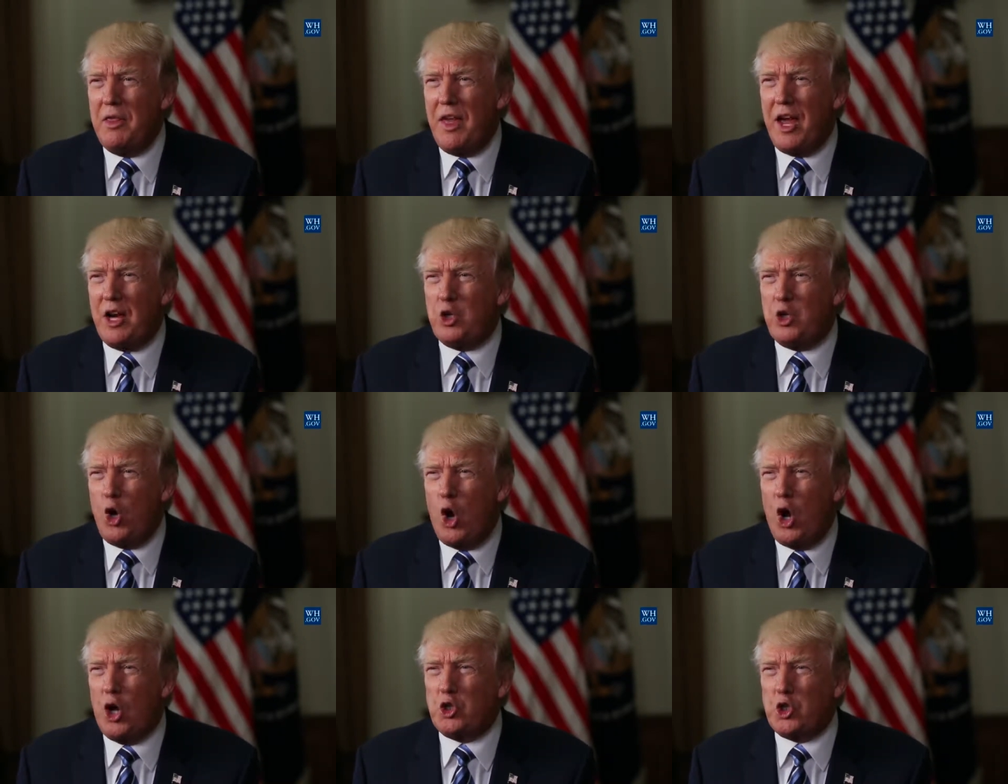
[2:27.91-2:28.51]

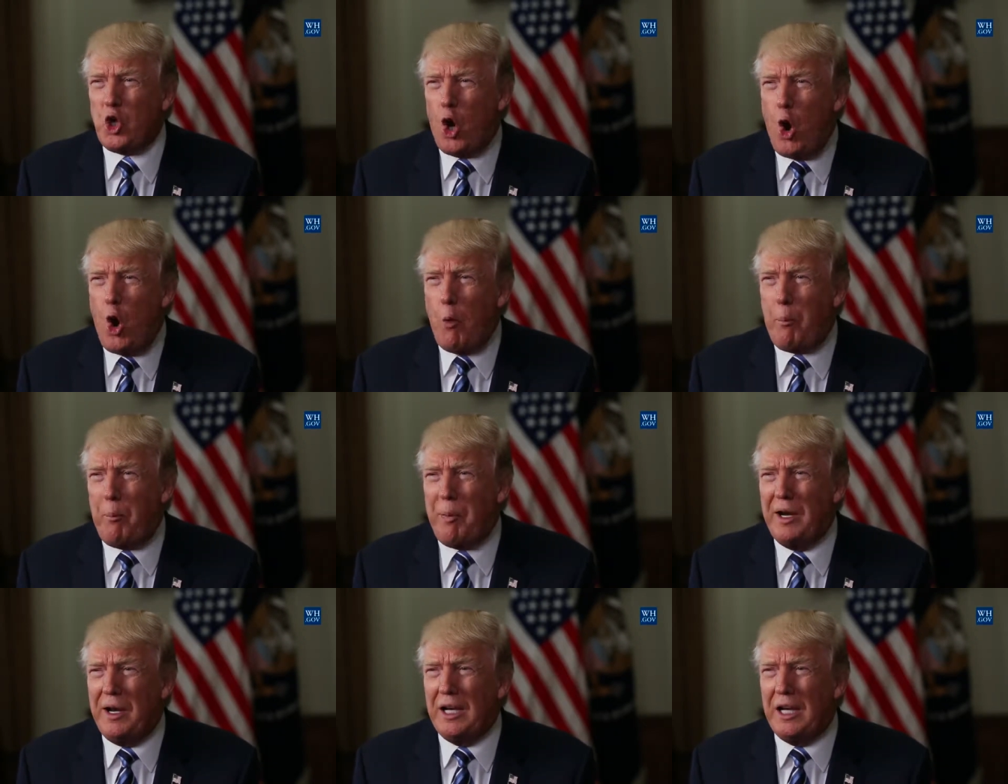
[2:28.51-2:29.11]
that talks
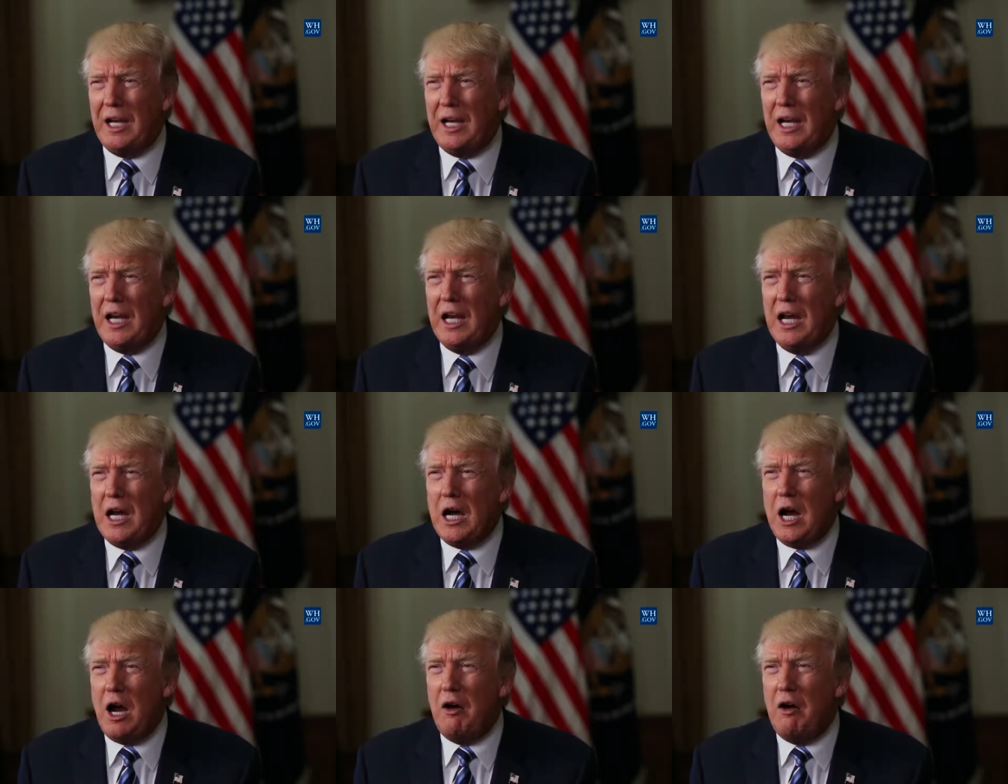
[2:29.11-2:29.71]
openly
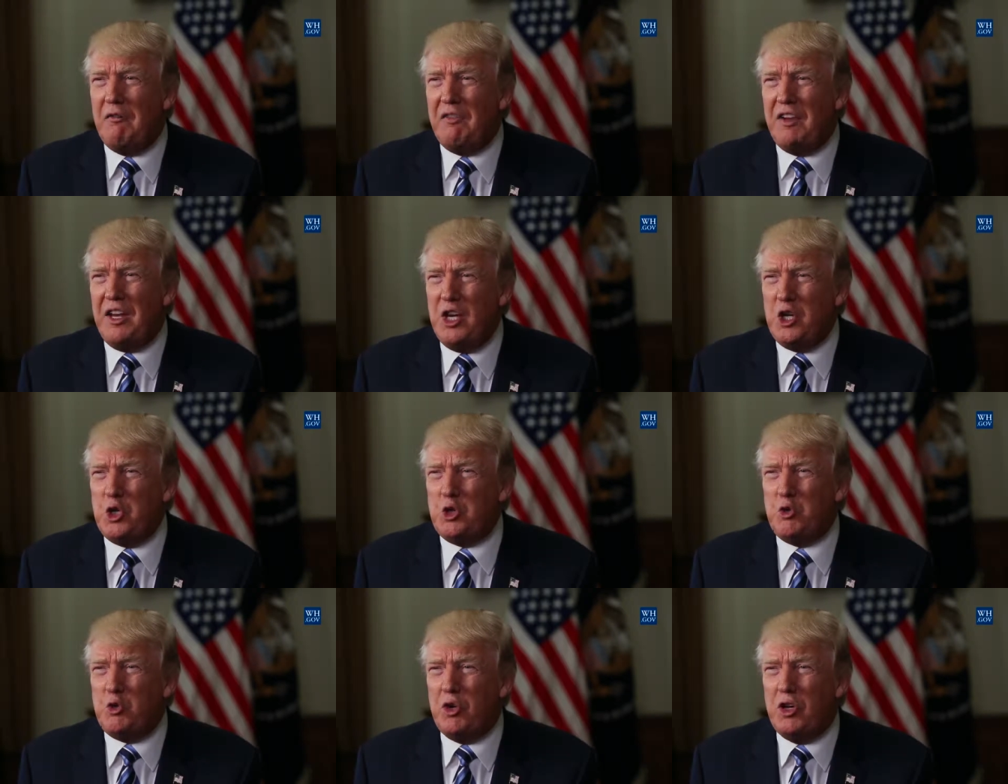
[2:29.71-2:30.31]
of
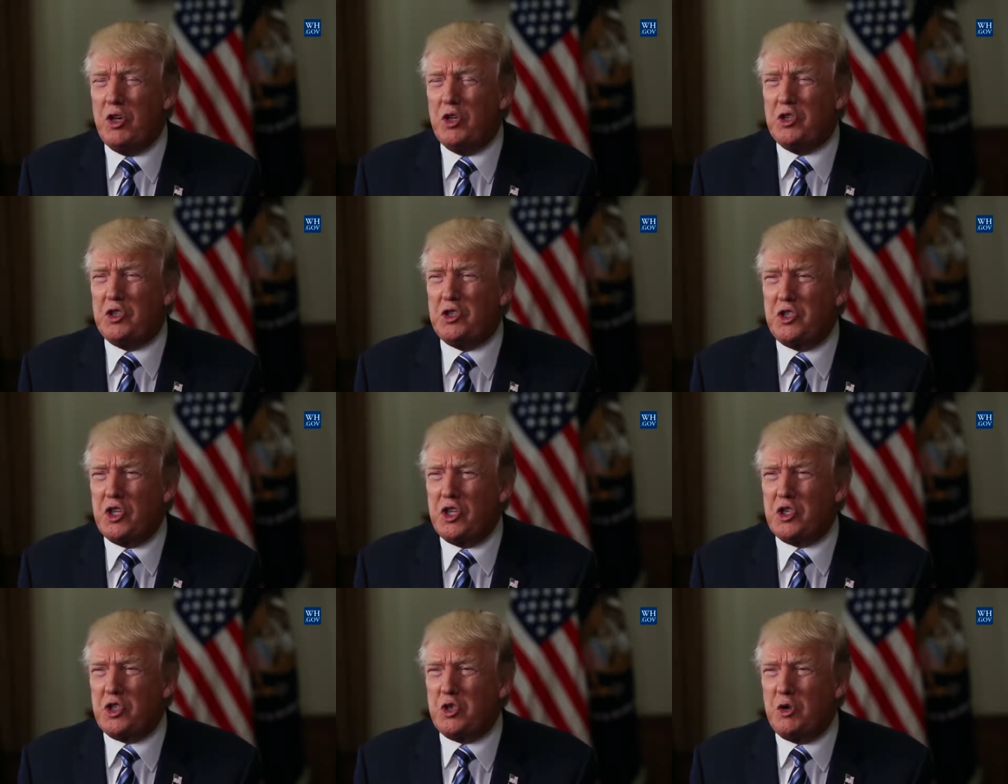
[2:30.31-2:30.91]

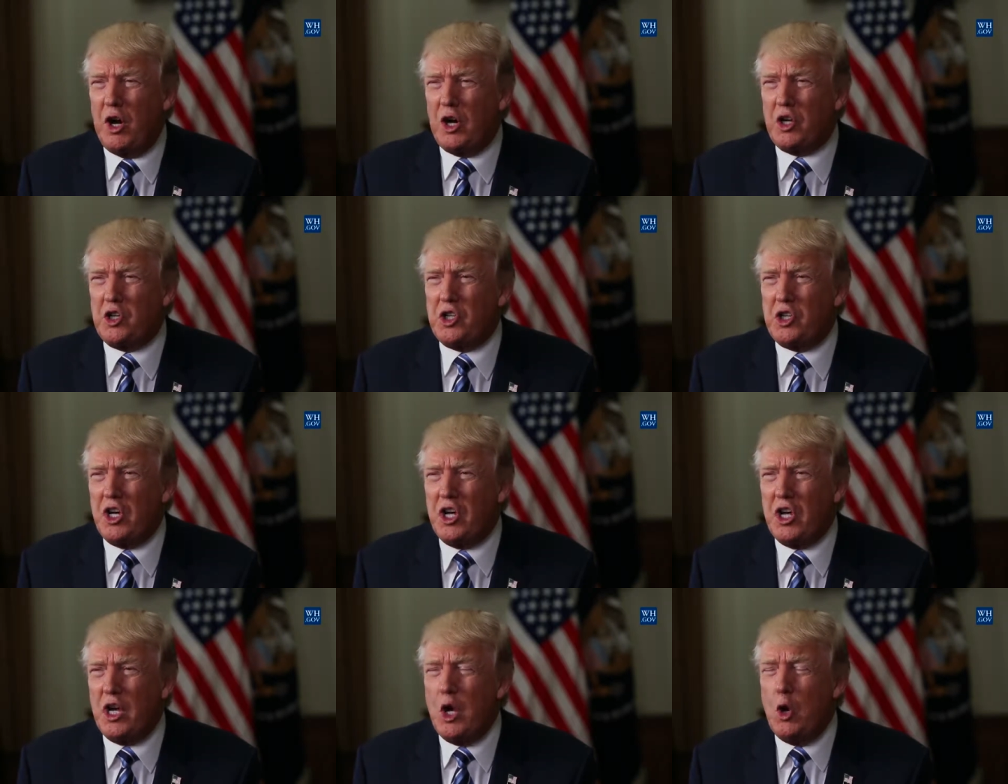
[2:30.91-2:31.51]
Israel's
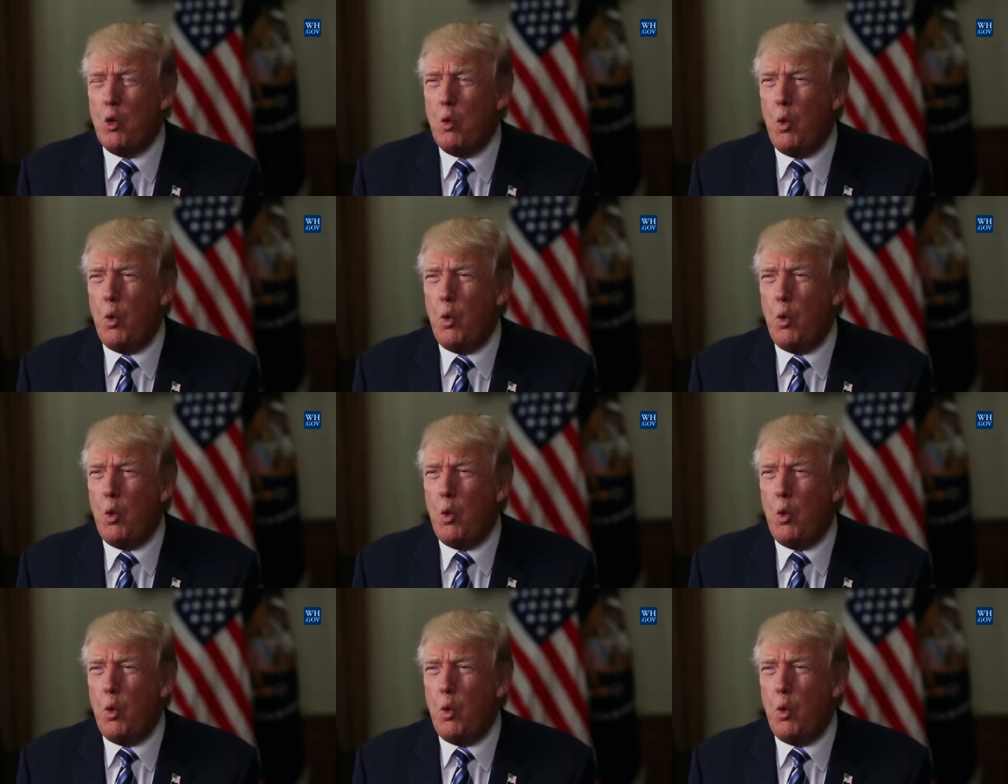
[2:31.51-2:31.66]
destruction.